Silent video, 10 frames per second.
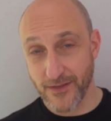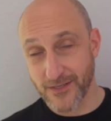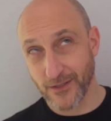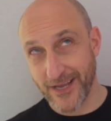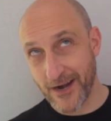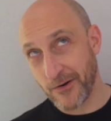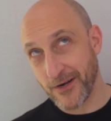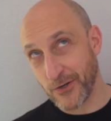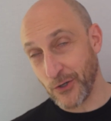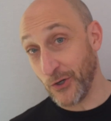This will air
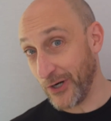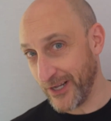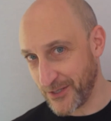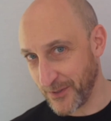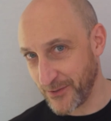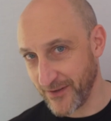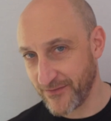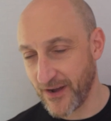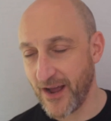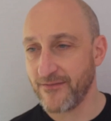in early
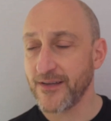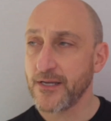2025.